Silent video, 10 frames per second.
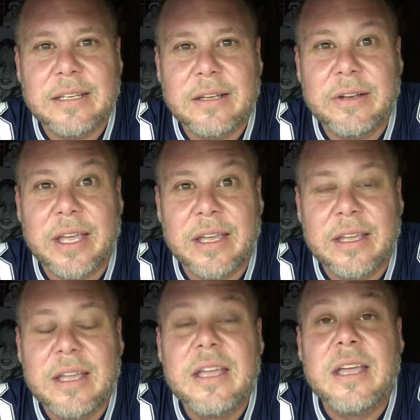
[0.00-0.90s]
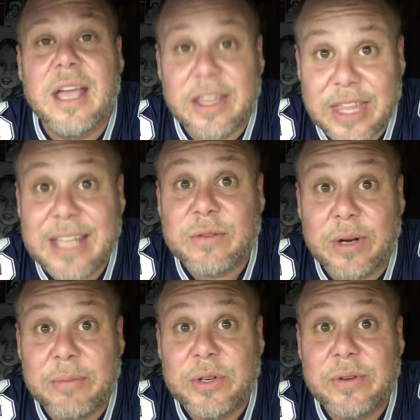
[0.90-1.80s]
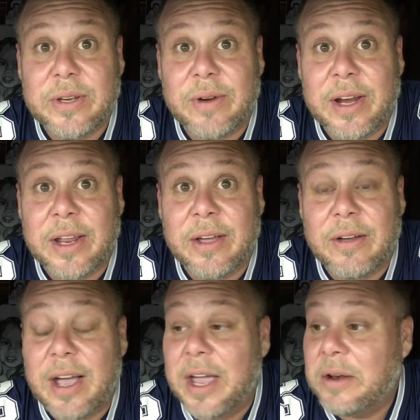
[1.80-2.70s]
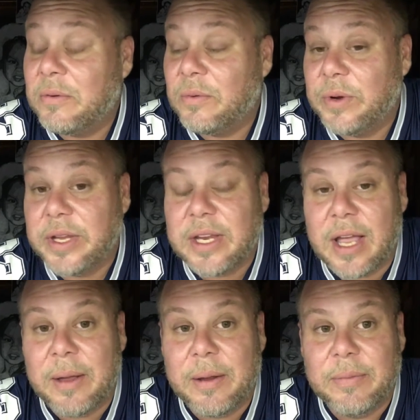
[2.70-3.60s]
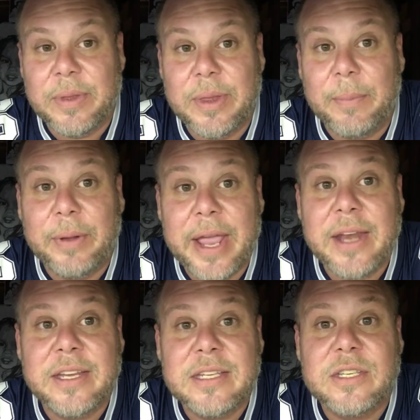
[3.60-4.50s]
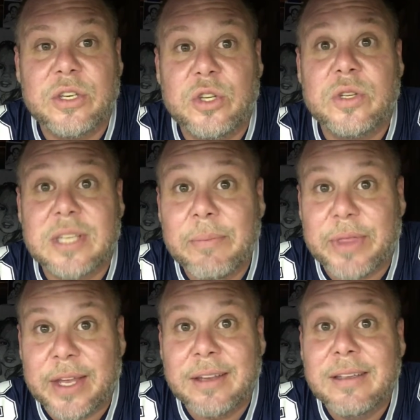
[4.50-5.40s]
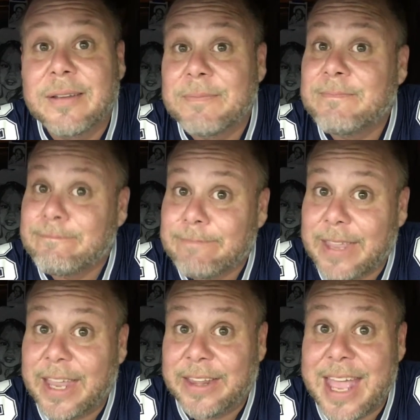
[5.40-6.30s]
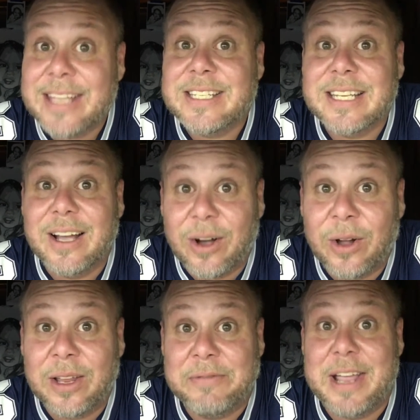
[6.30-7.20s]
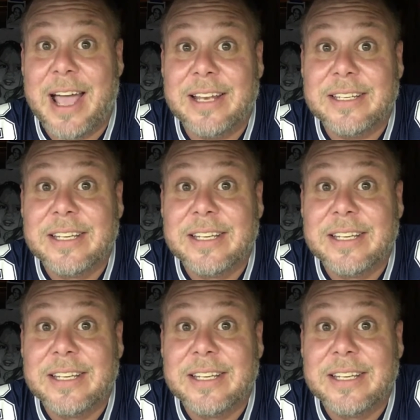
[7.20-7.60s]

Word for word: Okay, that's what I'm doing right now. I don't really. I, the plan is to do something, and that's all I've got.